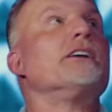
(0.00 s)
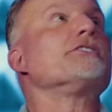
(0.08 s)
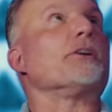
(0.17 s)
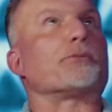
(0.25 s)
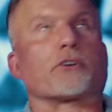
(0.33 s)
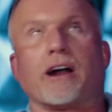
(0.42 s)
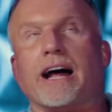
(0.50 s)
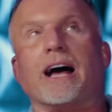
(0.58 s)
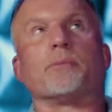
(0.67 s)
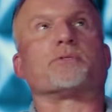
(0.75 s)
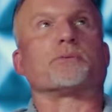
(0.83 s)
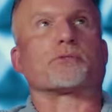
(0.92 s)

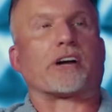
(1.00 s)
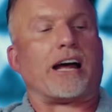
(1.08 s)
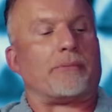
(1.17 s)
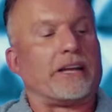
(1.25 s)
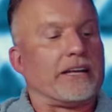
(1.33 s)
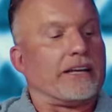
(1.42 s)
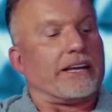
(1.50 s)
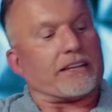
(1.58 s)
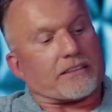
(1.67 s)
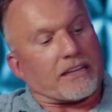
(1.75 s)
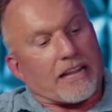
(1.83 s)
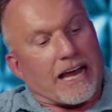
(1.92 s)
subscribe, subscribe.
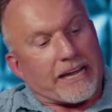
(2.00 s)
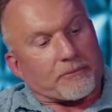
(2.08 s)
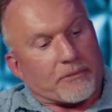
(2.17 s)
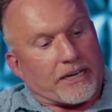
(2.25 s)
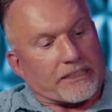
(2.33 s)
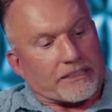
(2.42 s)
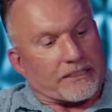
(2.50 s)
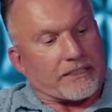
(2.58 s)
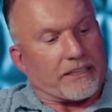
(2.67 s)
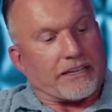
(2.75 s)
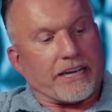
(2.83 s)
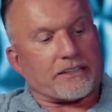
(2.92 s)
Hit the like button
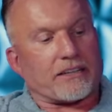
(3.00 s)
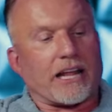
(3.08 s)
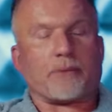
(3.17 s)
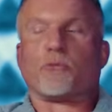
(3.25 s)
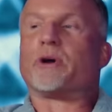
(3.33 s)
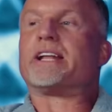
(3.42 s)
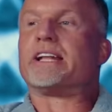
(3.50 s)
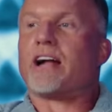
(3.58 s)
hit the like. We need